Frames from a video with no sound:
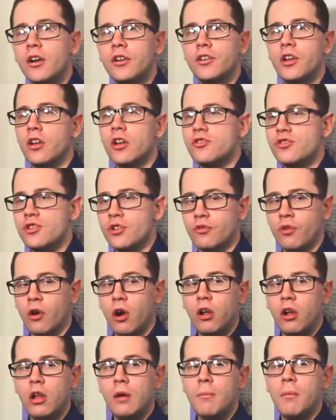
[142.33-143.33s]
dungeon
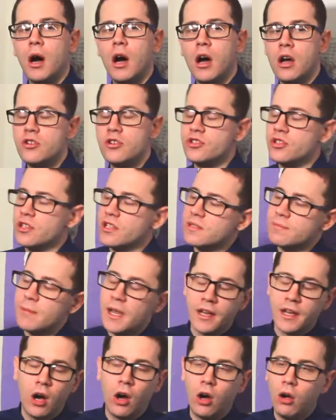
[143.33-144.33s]
crawl homogeneous,
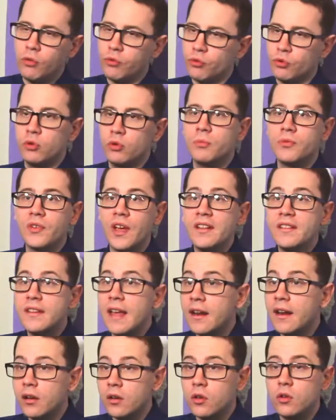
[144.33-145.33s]
make all the rooms
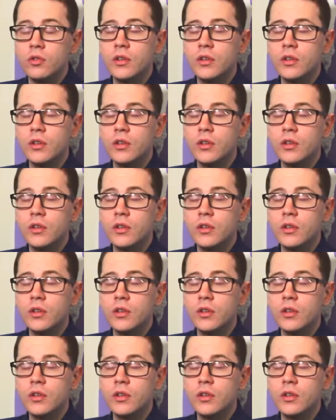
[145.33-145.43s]
identical.